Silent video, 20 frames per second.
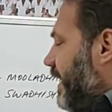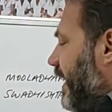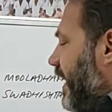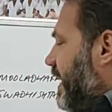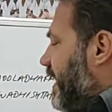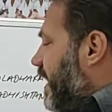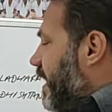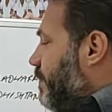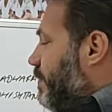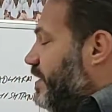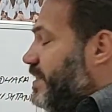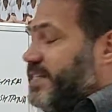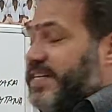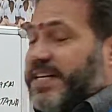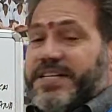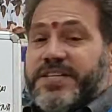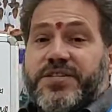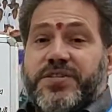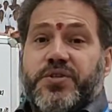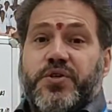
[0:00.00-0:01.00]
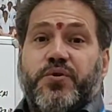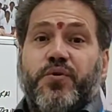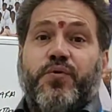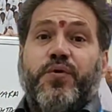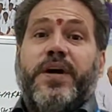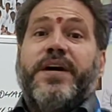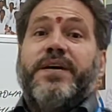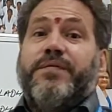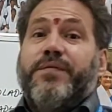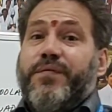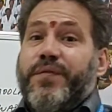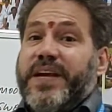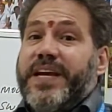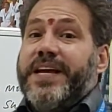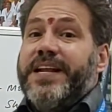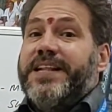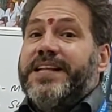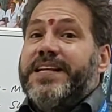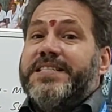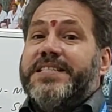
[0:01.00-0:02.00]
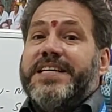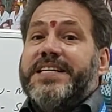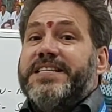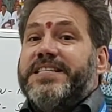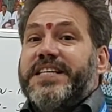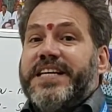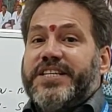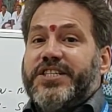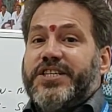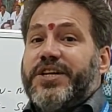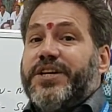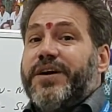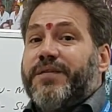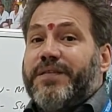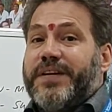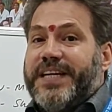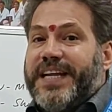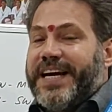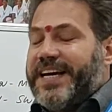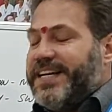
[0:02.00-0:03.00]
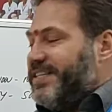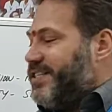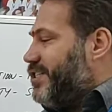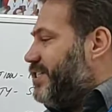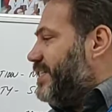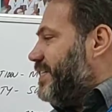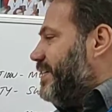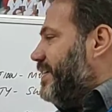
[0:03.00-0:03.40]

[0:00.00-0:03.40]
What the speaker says: enables us to feel the sensation of touch,